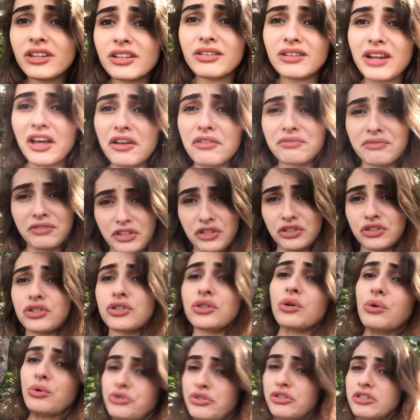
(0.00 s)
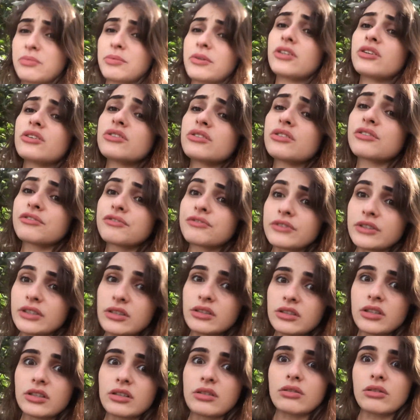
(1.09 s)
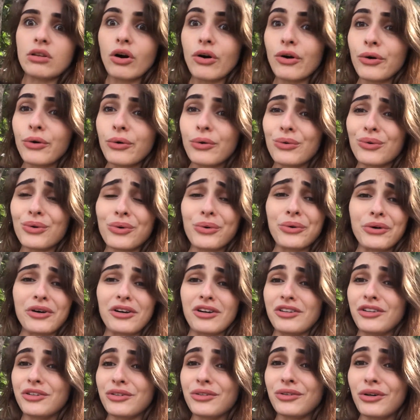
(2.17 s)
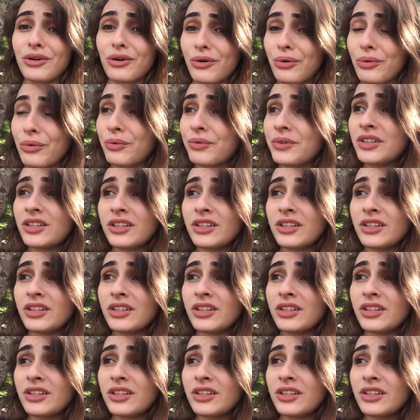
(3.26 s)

a Netflix show just because you're feeling low, or, you know,